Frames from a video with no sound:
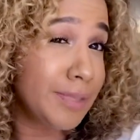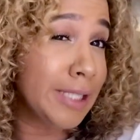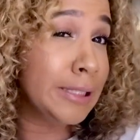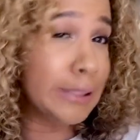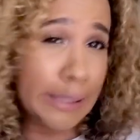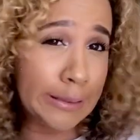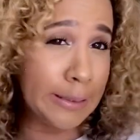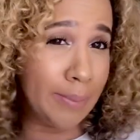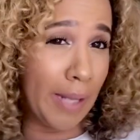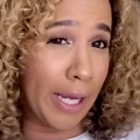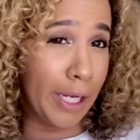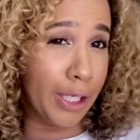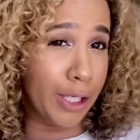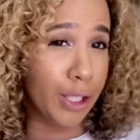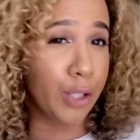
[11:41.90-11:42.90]
because that seemed
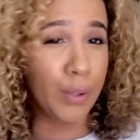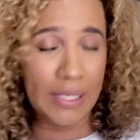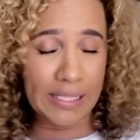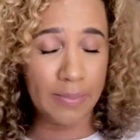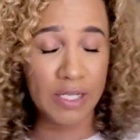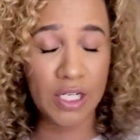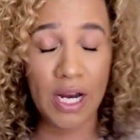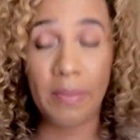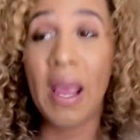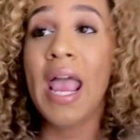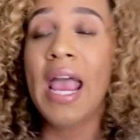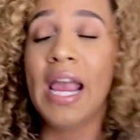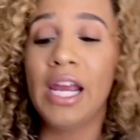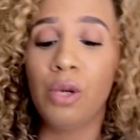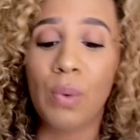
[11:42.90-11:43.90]
like a good crazy bitch name.
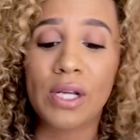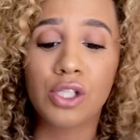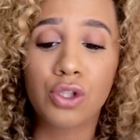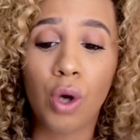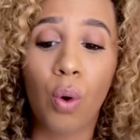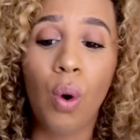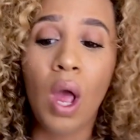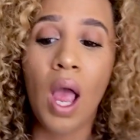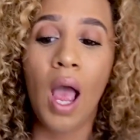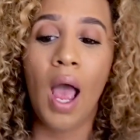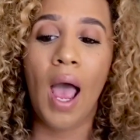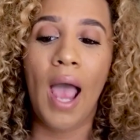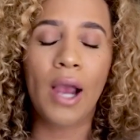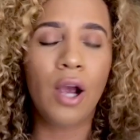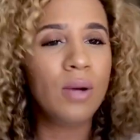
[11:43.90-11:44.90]
Anyway, so
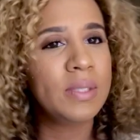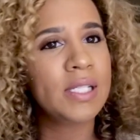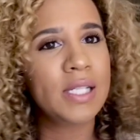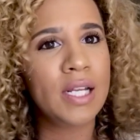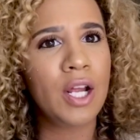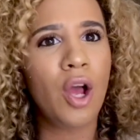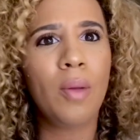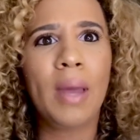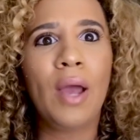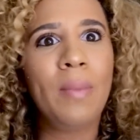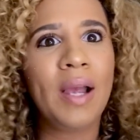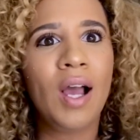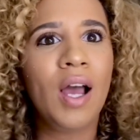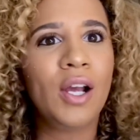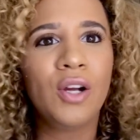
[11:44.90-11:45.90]
I go to Danielle, I'm like, oh
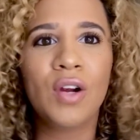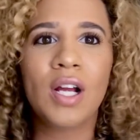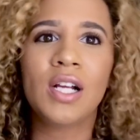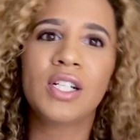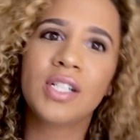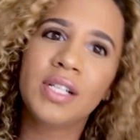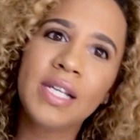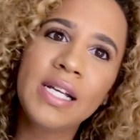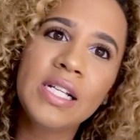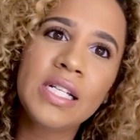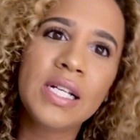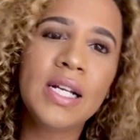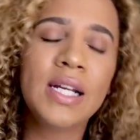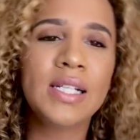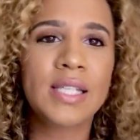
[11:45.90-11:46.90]
my God,
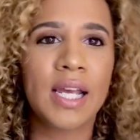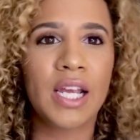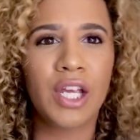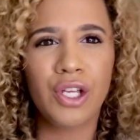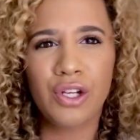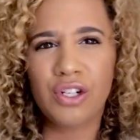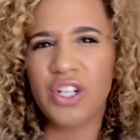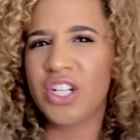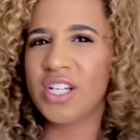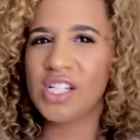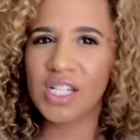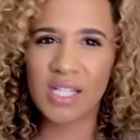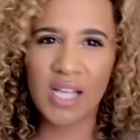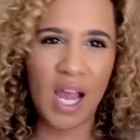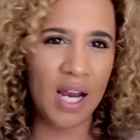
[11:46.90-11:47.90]
congratulations. Like, and you know, she's
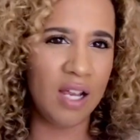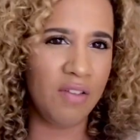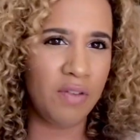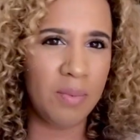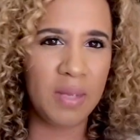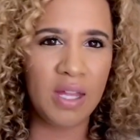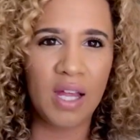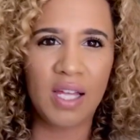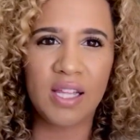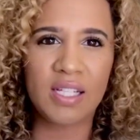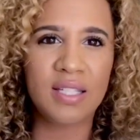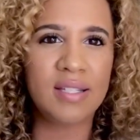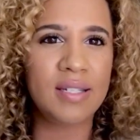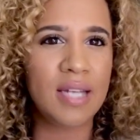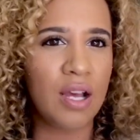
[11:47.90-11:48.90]
just kind of giving me like this
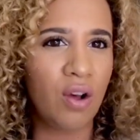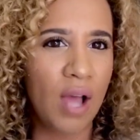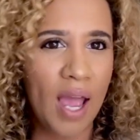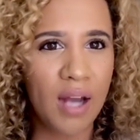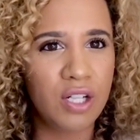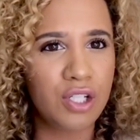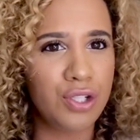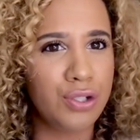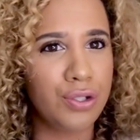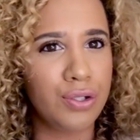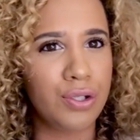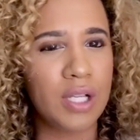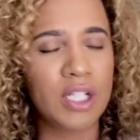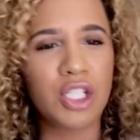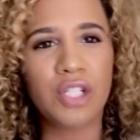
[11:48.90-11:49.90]
stale
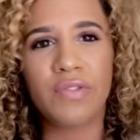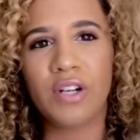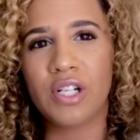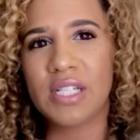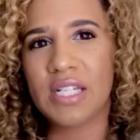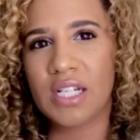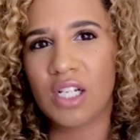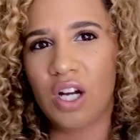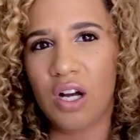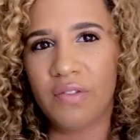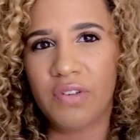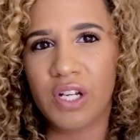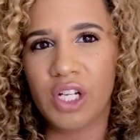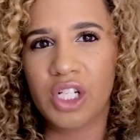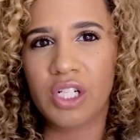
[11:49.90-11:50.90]
attitude. Like, she's very
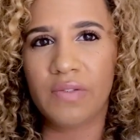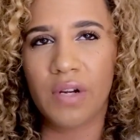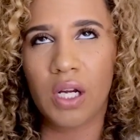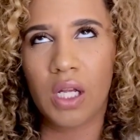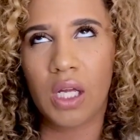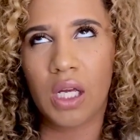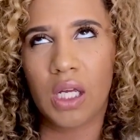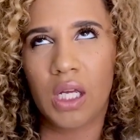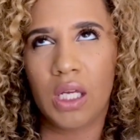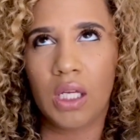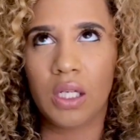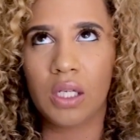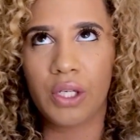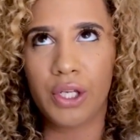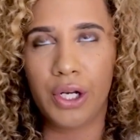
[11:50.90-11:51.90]
standoffish. She's very like,
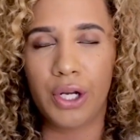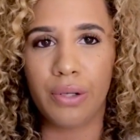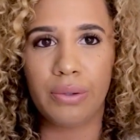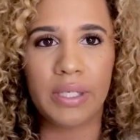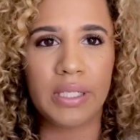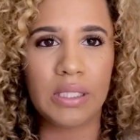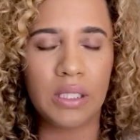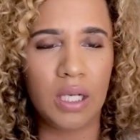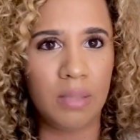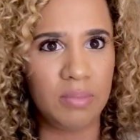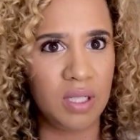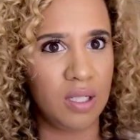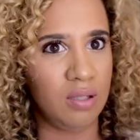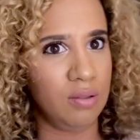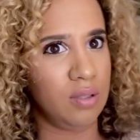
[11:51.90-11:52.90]
you know, like, I'm
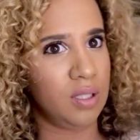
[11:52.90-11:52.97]
like,